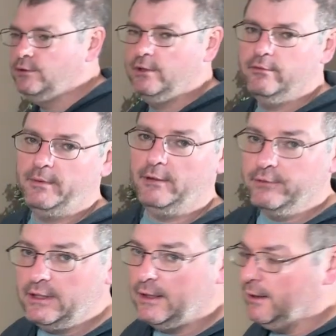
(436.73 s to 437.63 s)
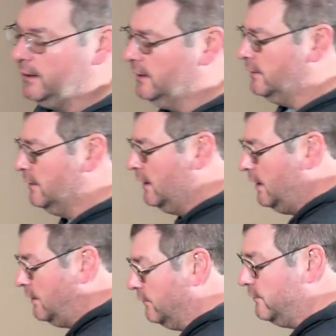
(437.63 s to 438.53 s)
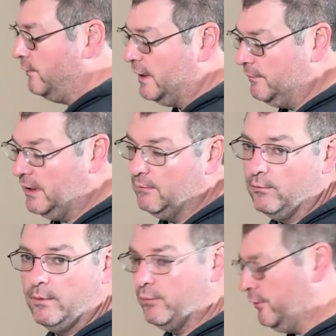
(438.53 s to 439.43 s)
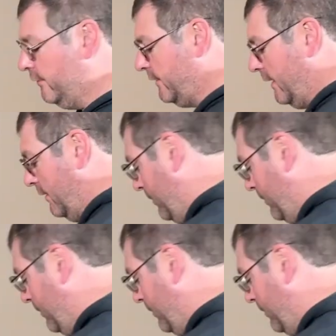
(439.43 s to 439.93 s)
you ever pay retail again? You'll see what I mean when we pull this out of the